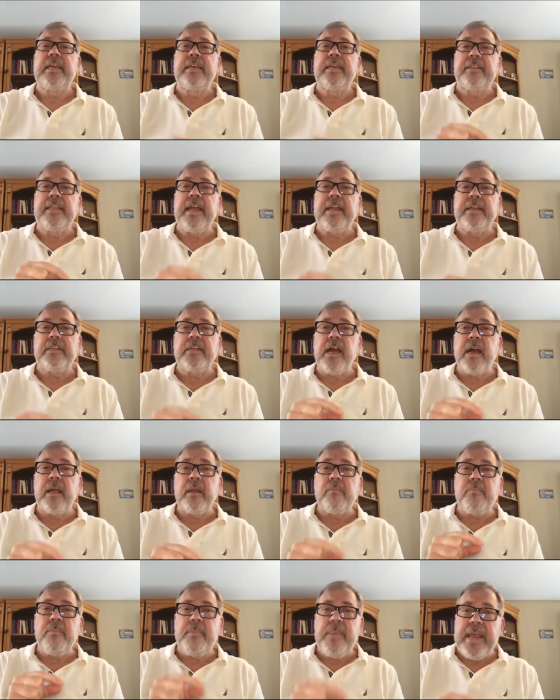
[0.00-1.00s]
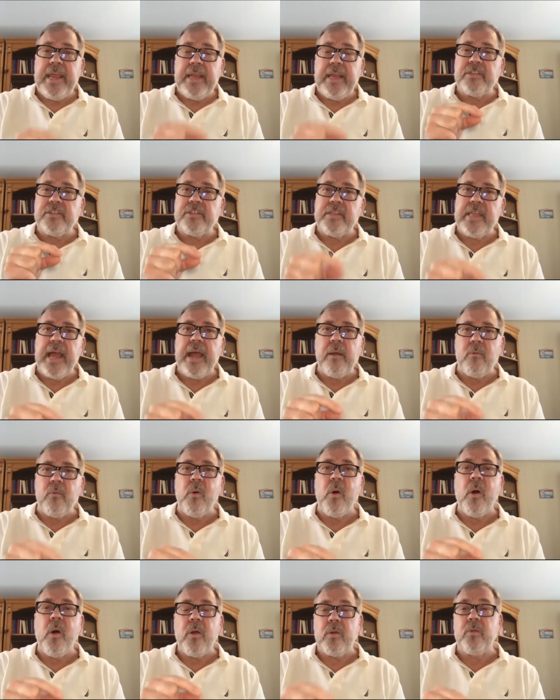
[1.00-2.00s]
that God makes that
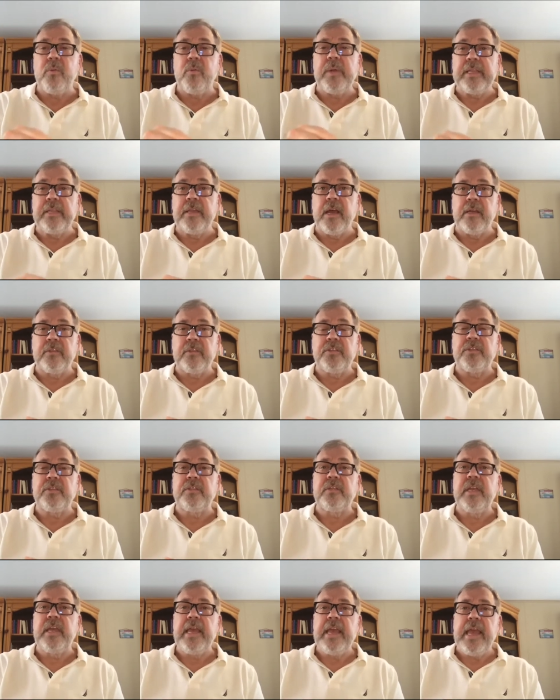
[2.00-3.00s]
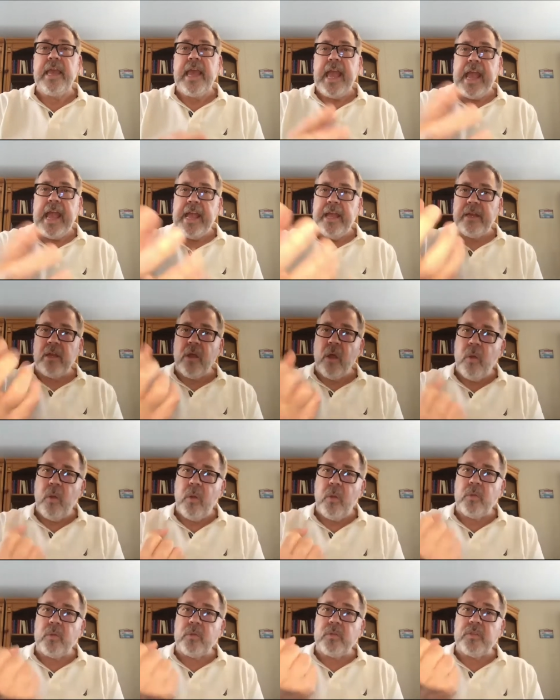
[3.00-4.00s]
walk with us and
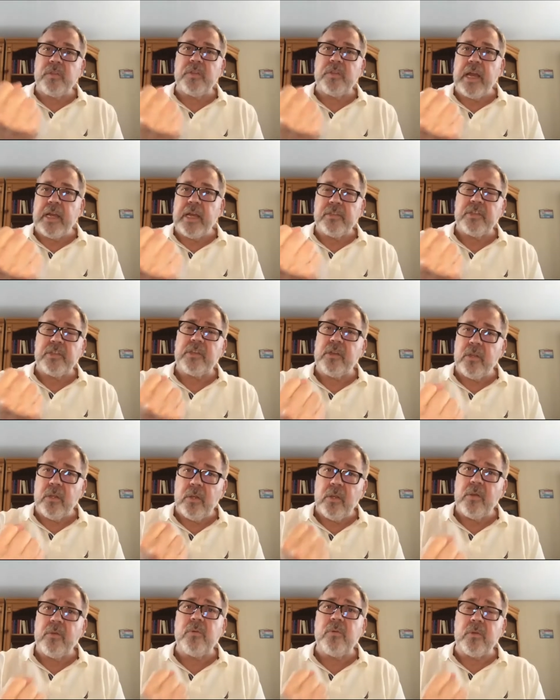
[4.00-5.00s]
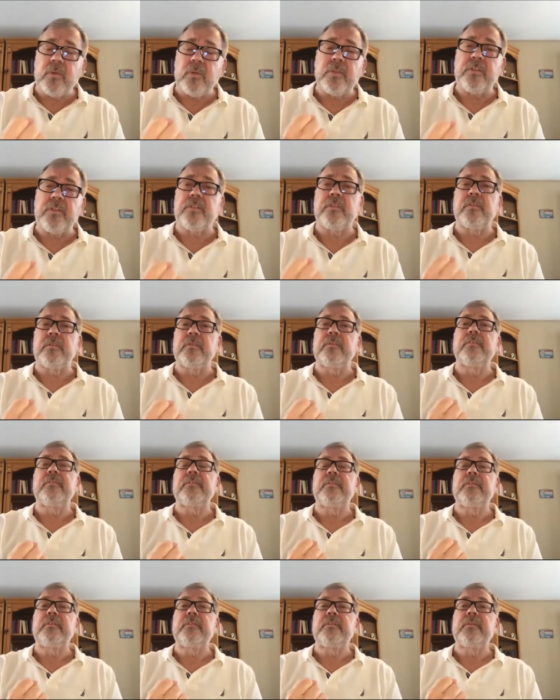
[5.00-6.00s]
holds us close
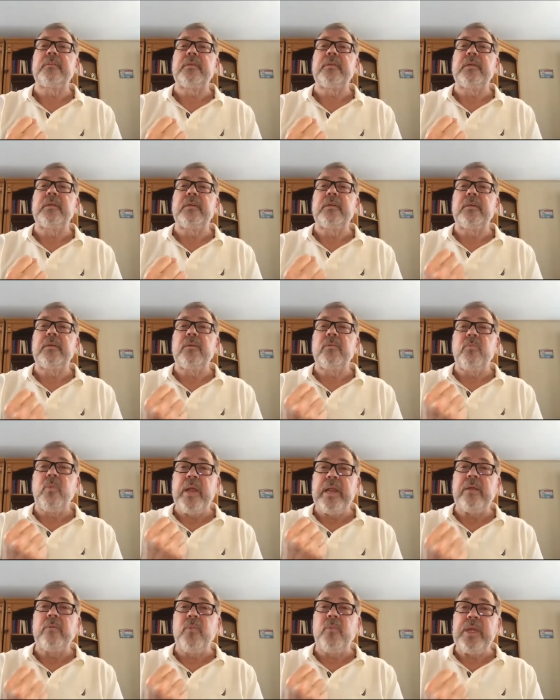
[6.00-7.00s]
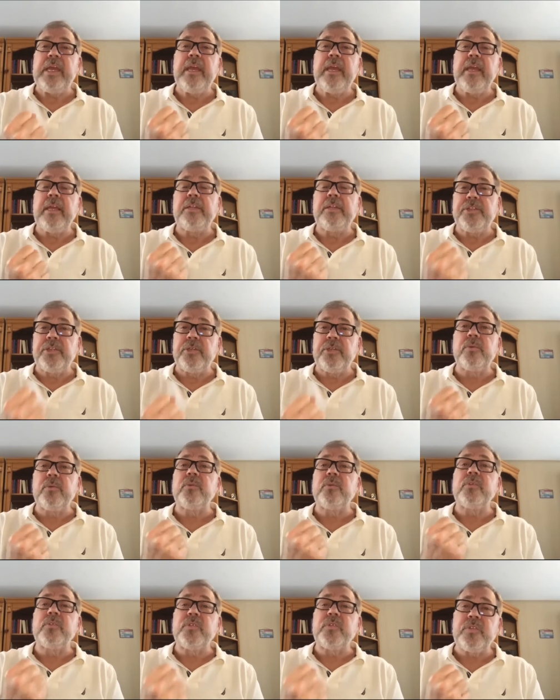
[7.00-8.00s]
when we
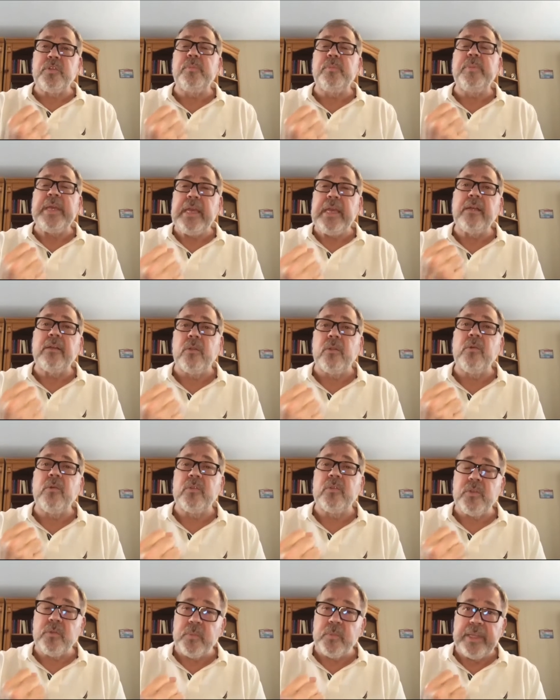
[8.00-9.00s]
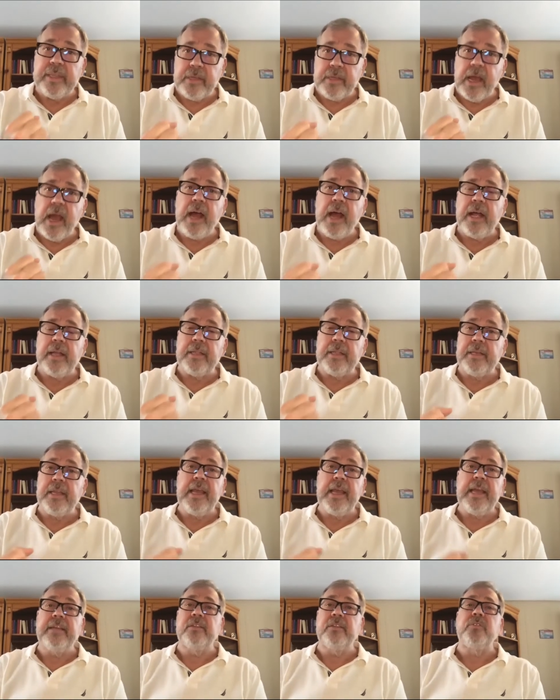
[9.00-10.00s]
choose to be close with God
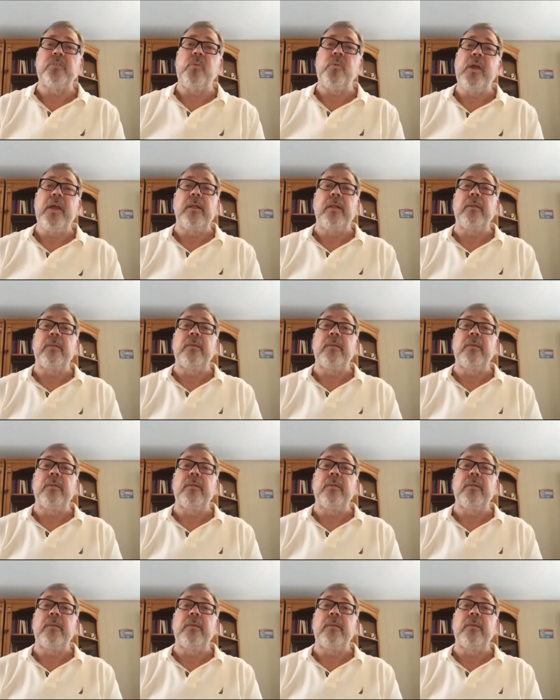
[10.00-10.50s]
as well.